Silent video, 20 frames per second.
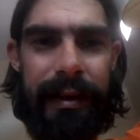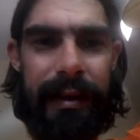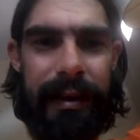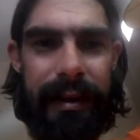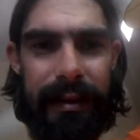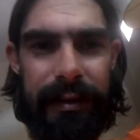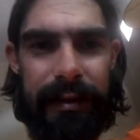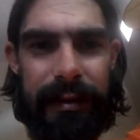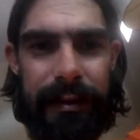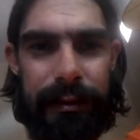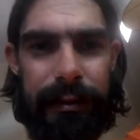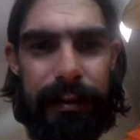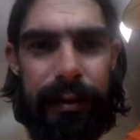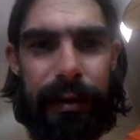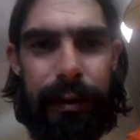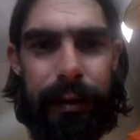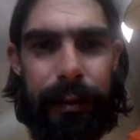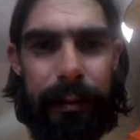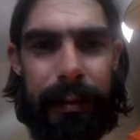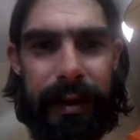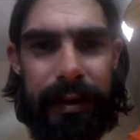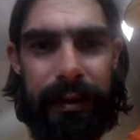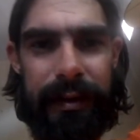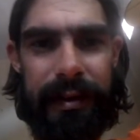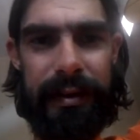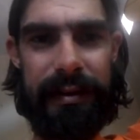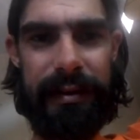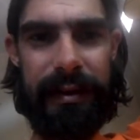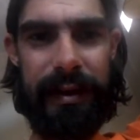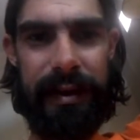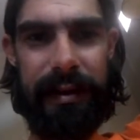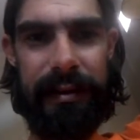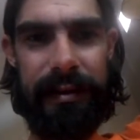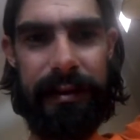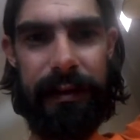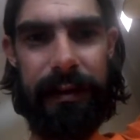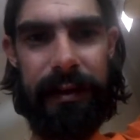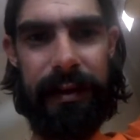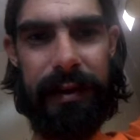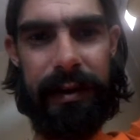I do know about these kinds
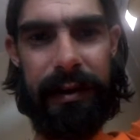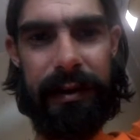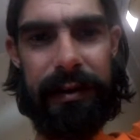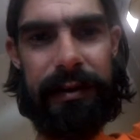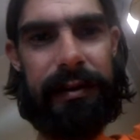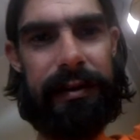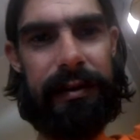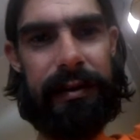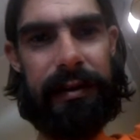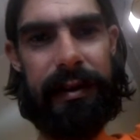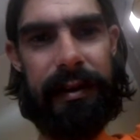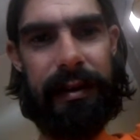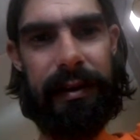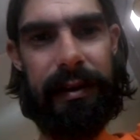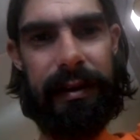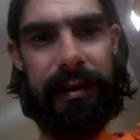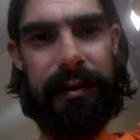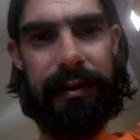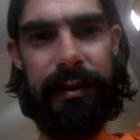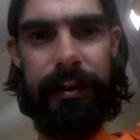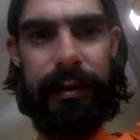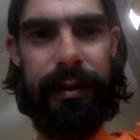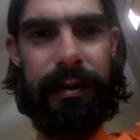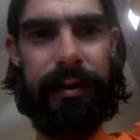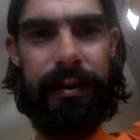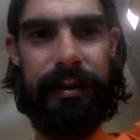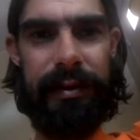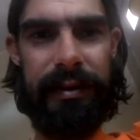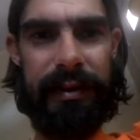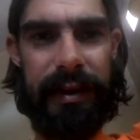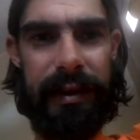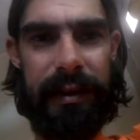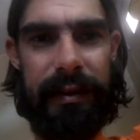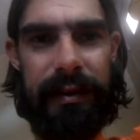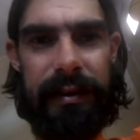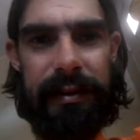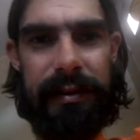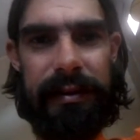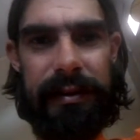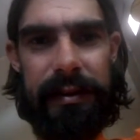of things, and I do understand
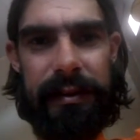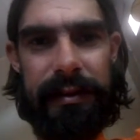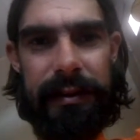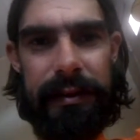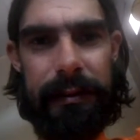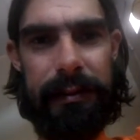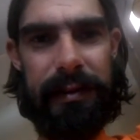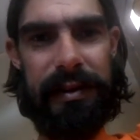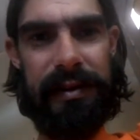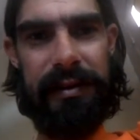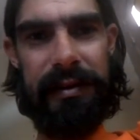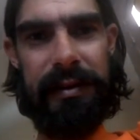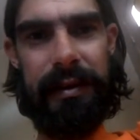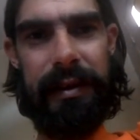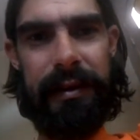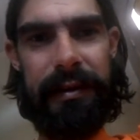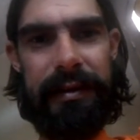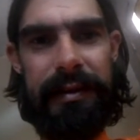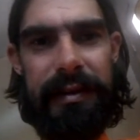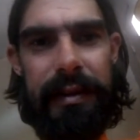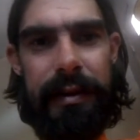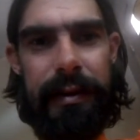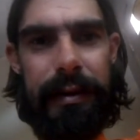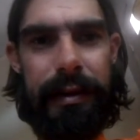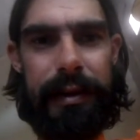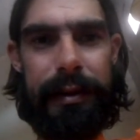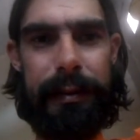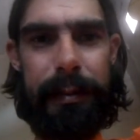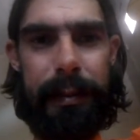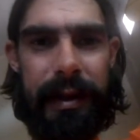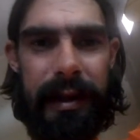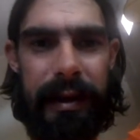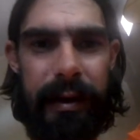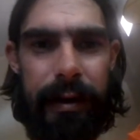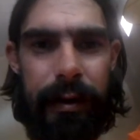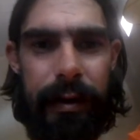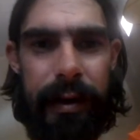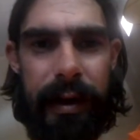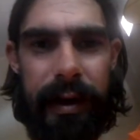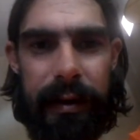these systems as long as they're explained
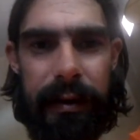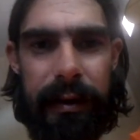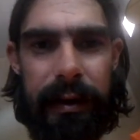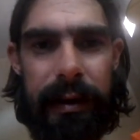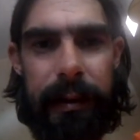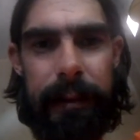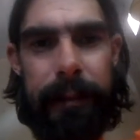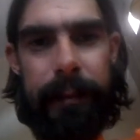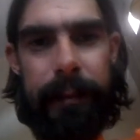correctly.